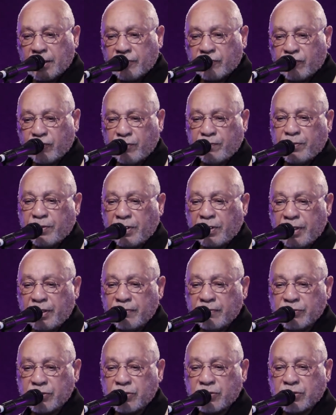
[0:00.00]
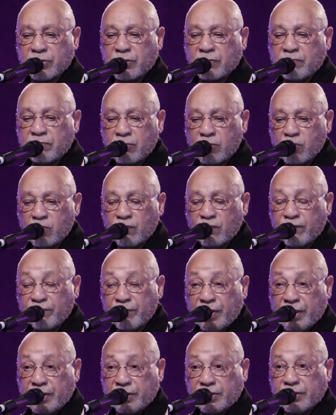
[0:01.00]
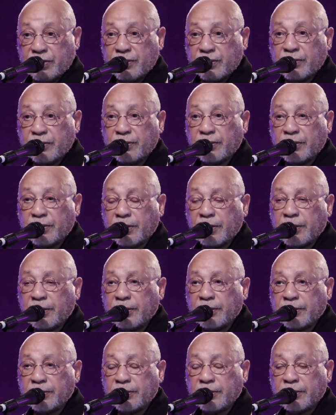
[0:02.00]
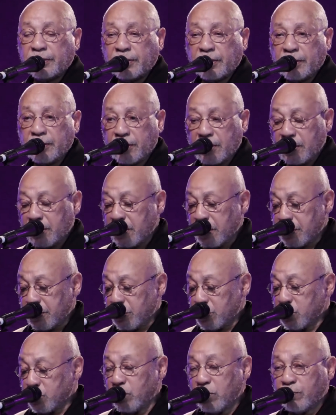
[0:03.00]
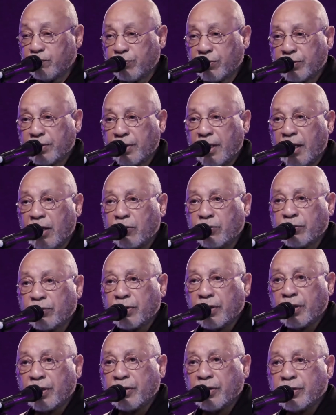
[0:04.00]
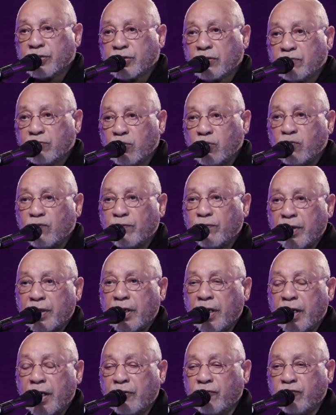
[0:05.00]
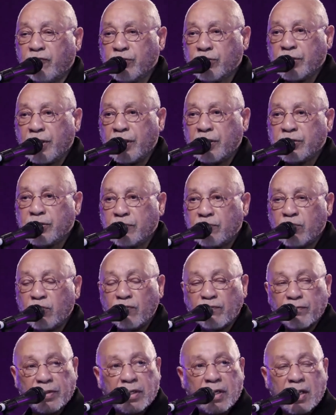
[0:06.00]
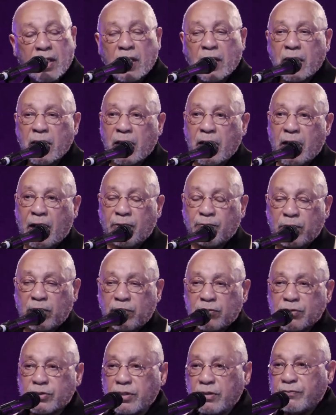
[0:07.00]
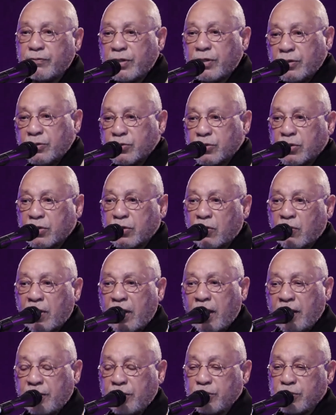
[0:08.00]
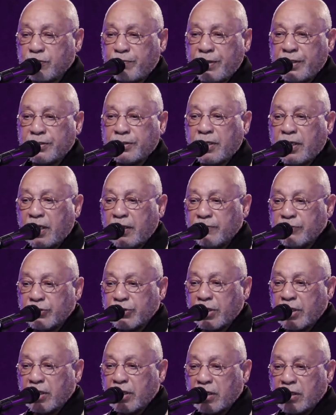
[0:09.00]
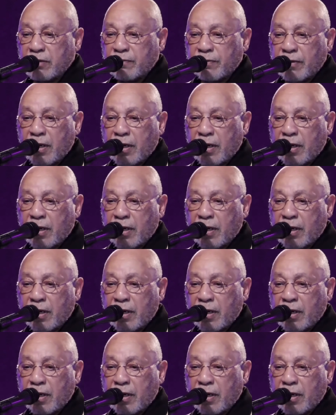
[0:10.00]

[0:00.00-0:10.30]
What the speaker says: Triple M's. It's a movement. And I just want to put that out there. It's a movement. Andrew said it's a movement. I remember some years ago, I had this big time job.